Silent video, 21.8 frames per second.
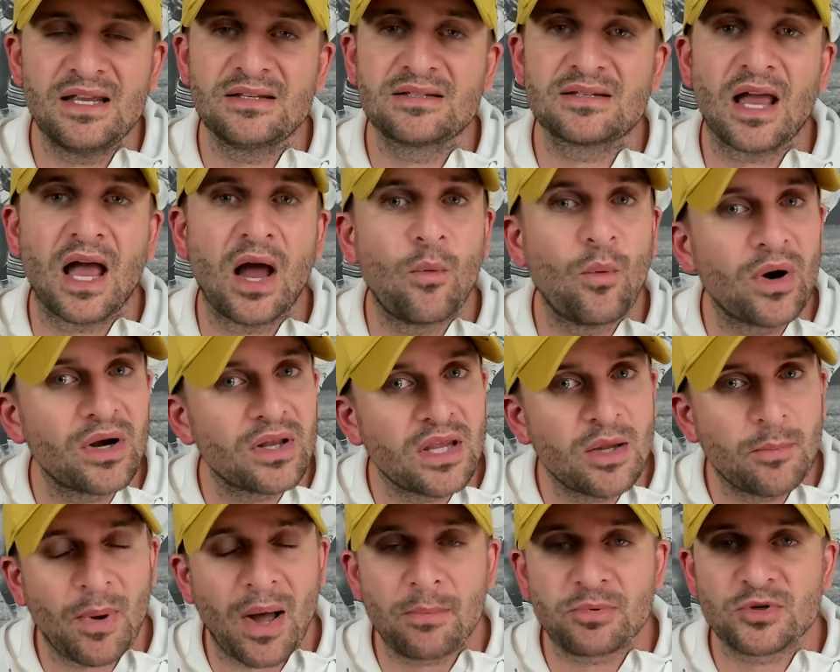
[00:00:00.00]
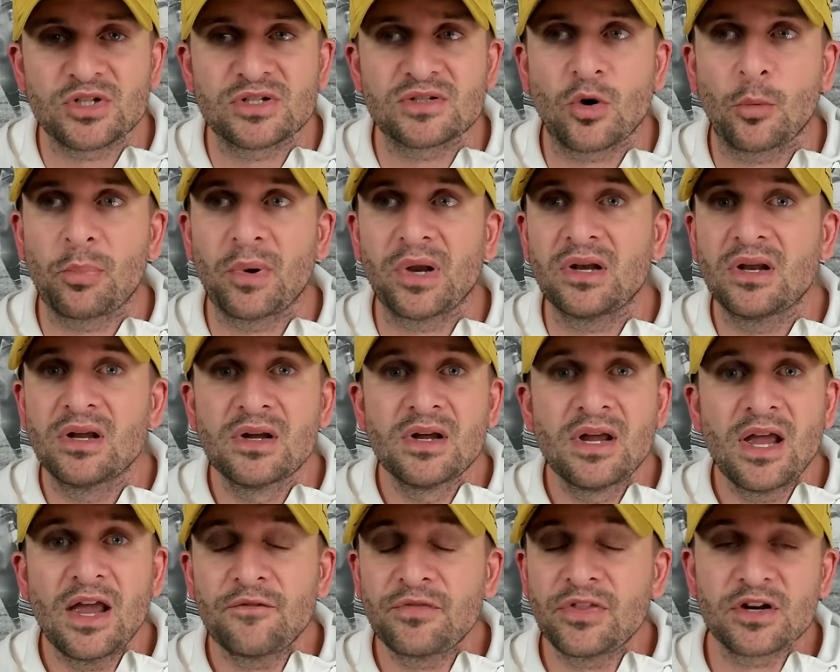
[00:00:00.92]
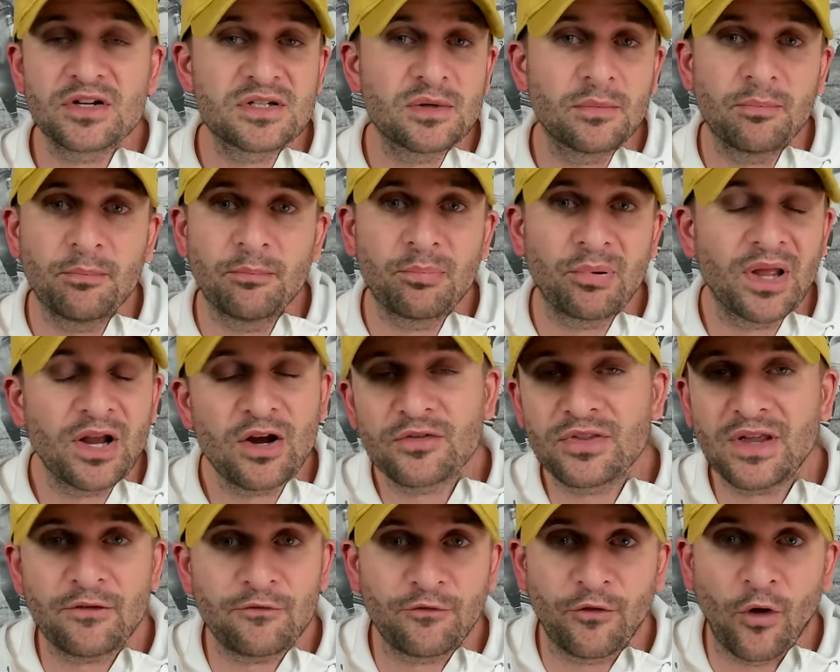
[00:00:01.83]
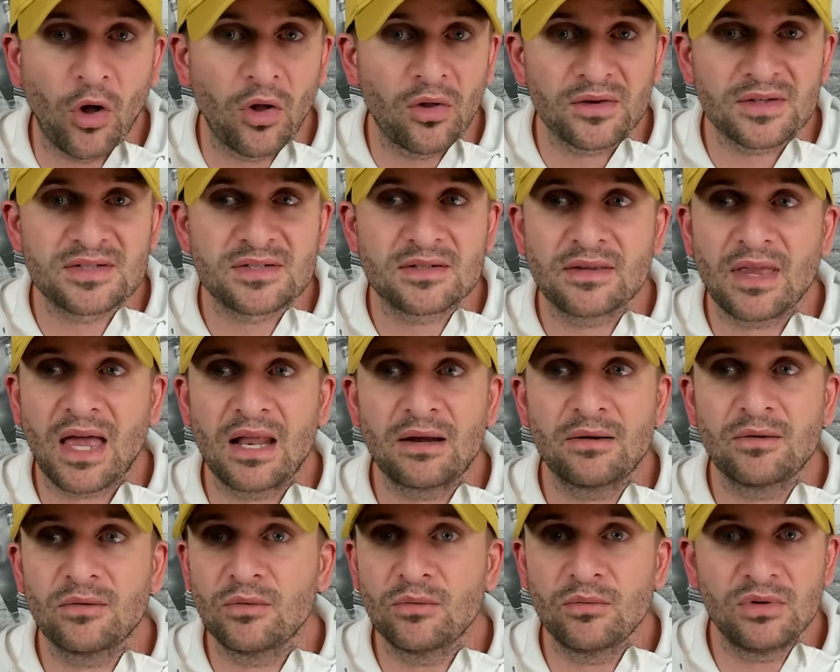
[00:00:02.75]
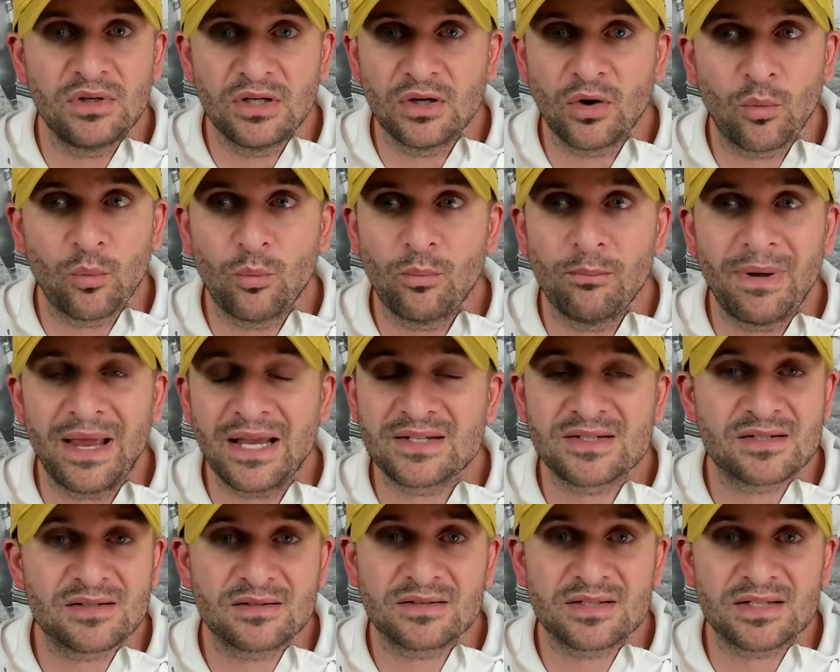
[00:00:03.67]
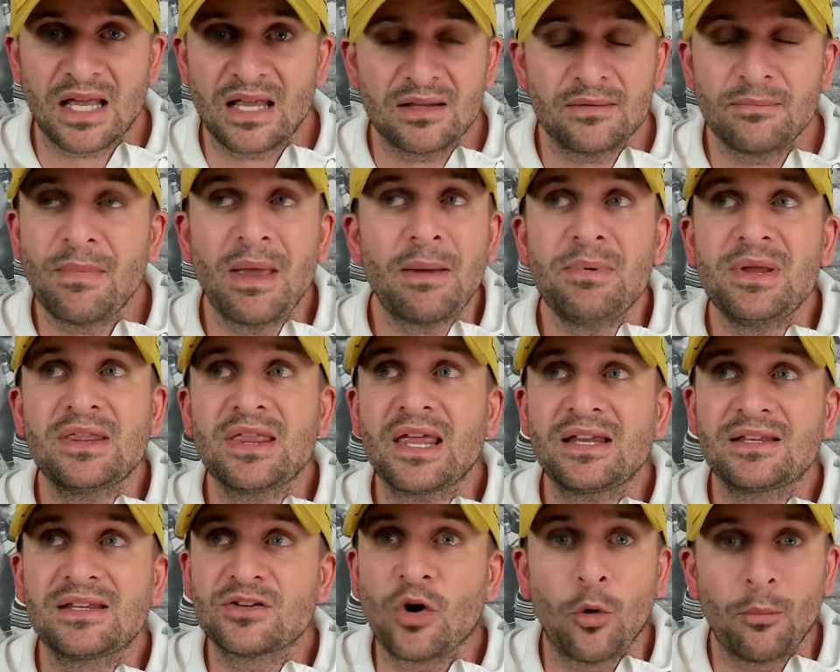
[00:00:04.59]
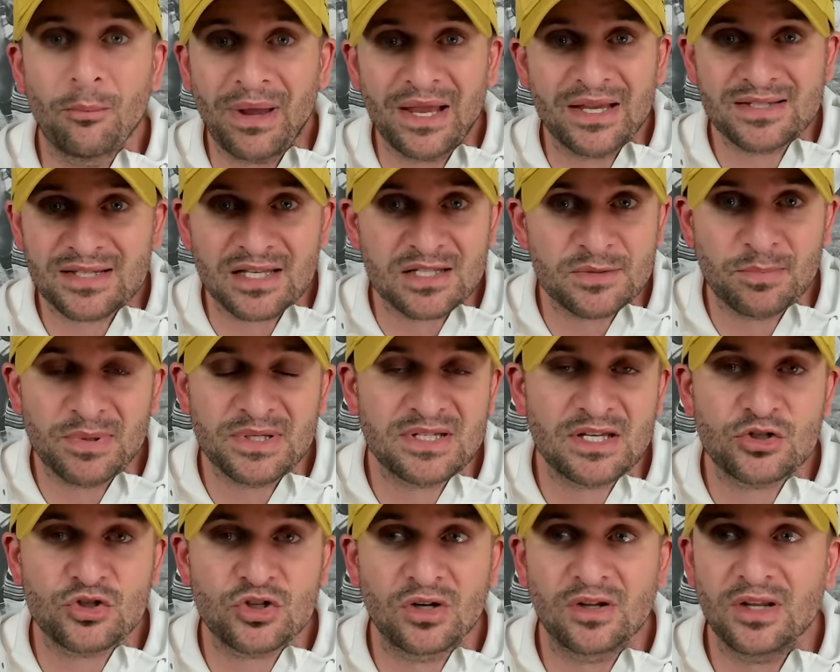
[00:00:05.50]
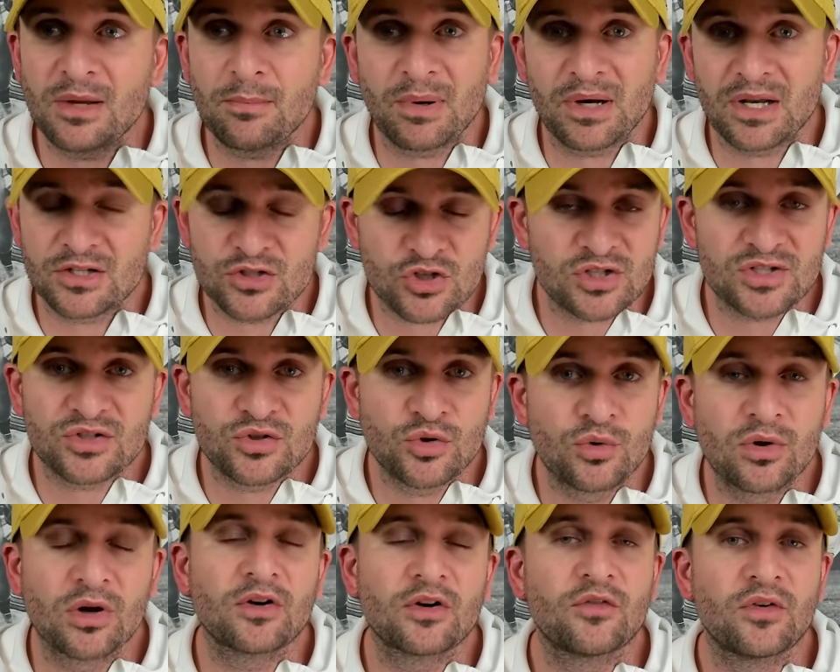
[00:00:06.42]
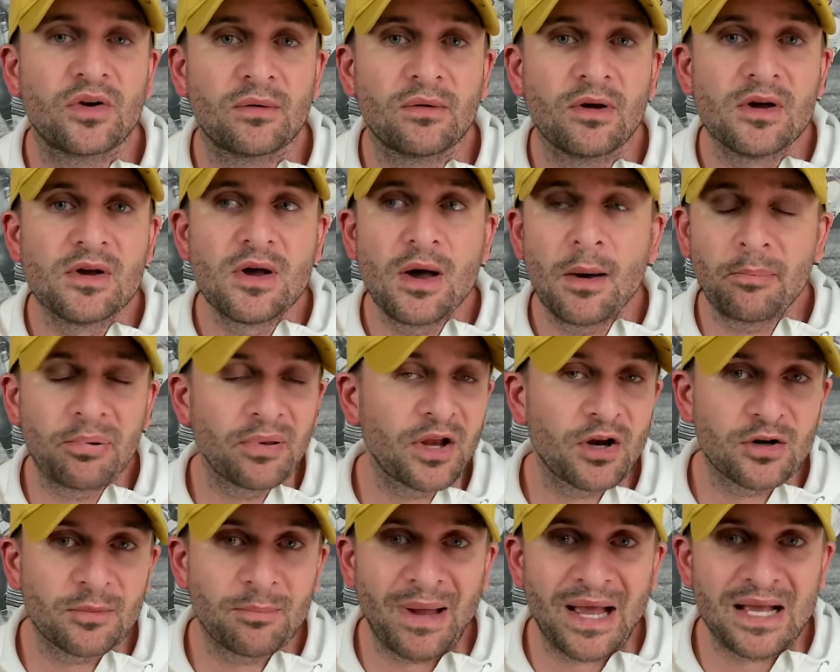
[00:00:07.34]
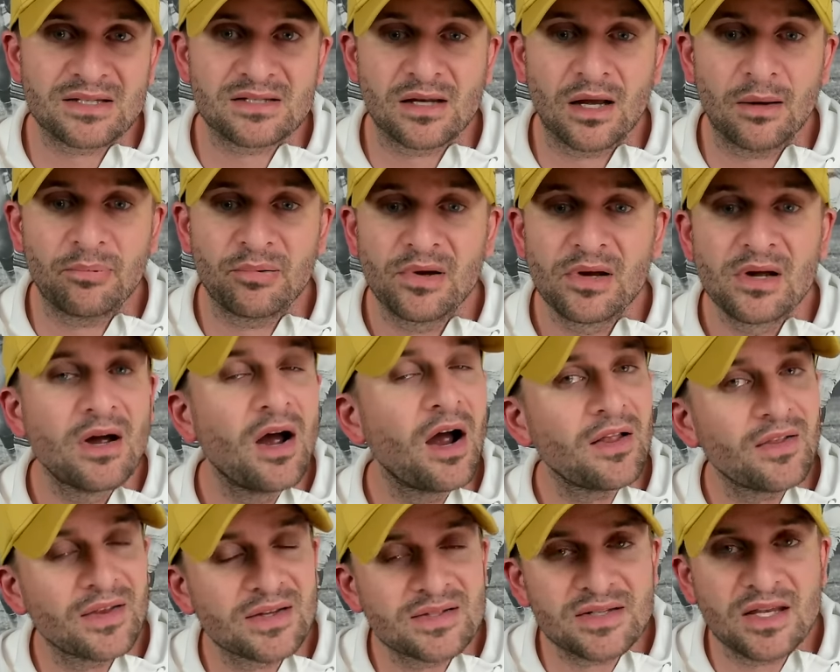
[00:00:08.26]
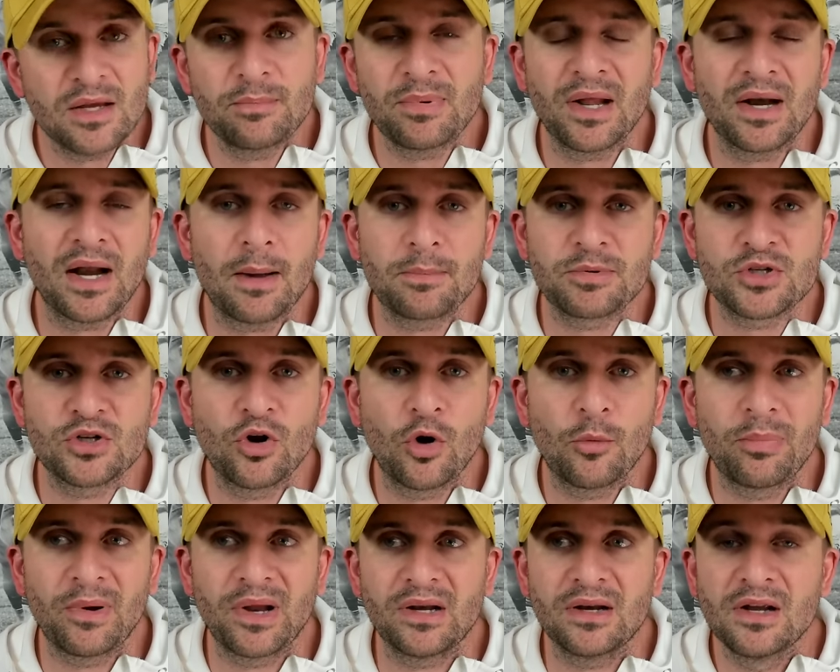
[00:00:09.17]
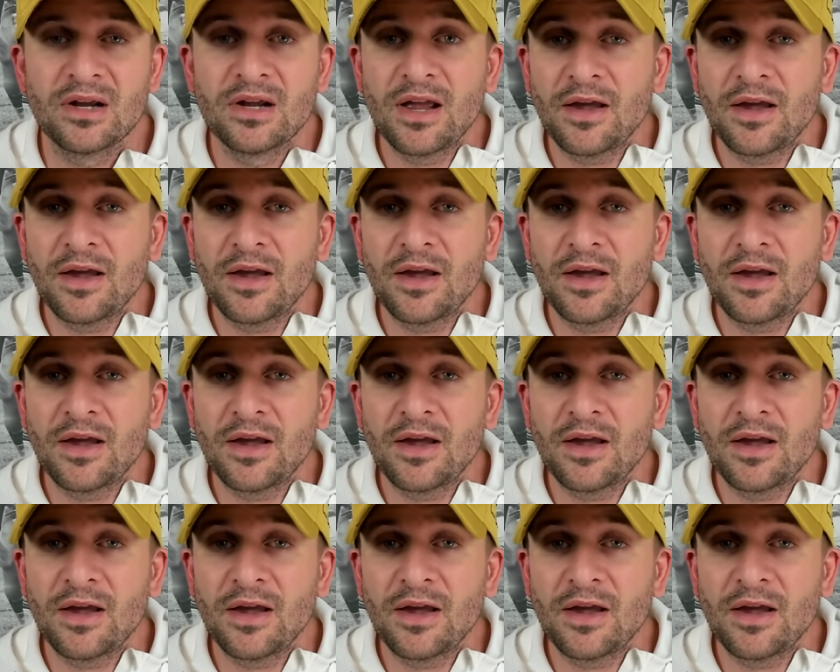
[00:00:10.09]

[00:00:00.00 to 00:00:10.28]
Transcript: I want to keep options open. If there's a player that falls that, you know, makes sense, maybe like don't make sense positionally, but it's just too good of a player to pass up. All right, let's keep that option open.